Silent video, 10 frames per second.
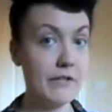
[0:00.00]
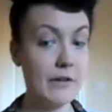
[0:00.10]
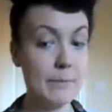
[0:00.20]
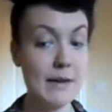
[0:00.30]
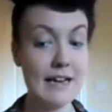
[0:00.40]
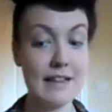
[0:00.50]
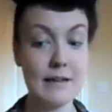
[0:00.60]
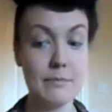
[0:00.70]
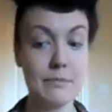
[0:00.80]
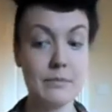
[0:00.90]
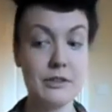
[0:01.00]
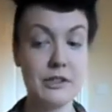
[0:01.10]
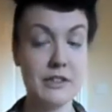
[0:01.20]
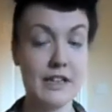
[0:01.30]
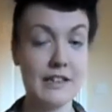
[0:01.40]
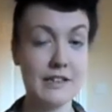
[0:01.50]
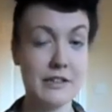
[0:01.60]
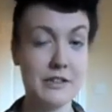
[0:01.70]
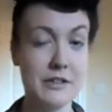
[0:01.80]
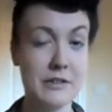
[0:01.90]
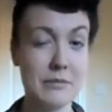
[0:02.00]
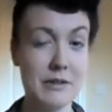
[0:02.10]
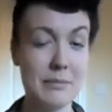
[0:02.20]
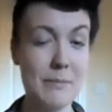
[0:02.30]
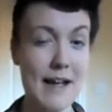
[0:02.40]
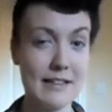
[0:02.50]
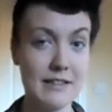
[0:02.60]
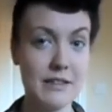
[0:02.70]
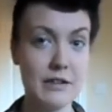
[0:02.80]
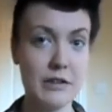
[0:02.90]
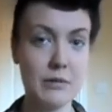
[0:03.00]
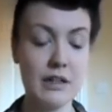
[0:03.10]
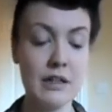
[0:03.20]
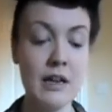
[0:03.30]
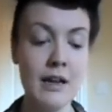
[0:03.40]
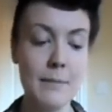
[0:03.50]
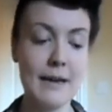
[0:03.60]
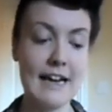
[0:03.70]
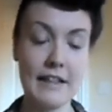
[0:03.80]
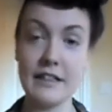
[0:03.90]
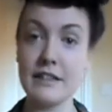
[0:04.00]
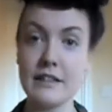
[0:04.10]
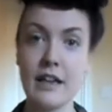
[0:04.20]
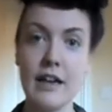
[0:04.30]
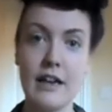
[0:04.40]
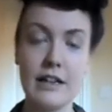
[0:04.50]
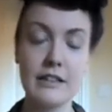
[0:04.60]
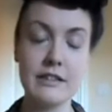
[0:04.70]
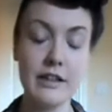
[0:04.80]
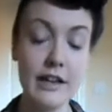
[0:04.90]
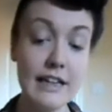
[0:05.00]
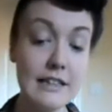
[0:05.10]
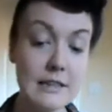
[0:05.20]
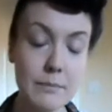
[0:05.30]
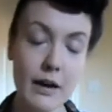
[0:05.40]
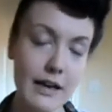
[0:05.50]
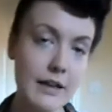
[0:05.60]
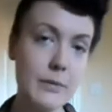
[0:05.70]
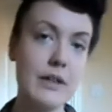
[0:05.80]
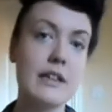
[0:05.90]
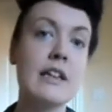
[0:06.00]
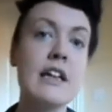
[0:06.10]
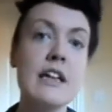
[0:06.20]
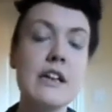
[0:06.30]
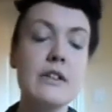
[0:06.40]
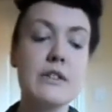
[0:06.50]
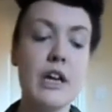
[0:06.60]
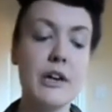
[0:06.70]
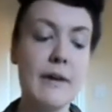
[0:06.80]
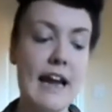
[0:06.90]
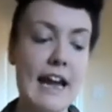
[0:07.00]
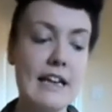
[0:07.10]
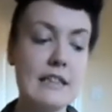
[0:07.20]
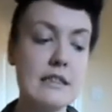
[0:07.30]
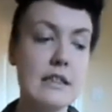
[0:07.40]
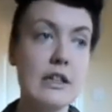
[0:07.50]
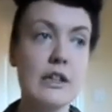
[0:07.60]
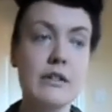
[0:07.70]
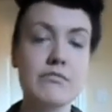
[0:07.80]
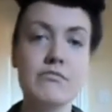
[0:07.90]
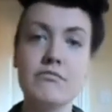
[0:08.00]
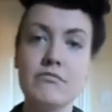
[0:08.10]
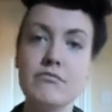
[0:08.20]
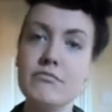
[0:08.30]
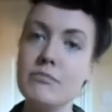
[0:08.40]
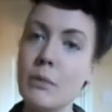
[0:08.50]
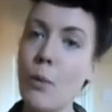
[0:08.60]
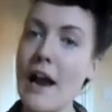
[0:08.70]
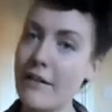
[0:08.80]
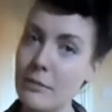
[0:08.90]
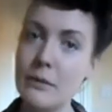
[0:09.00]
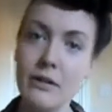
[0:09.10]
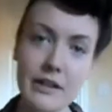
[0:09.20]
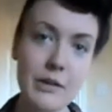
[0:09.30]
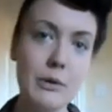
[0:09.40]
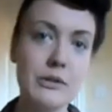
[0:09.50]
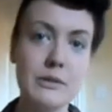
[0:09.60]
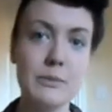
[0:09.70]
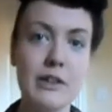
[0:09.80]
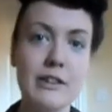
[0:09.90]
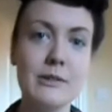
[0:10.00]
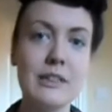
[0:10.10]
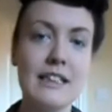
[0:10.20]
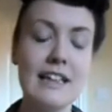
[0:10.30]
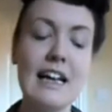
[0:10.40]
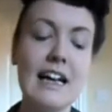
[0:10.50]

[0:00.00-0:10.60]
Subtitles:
from me, then do get in touch and I'll do my best to do one. But yeah, this is a inspired one, so it's wearable in the modern world.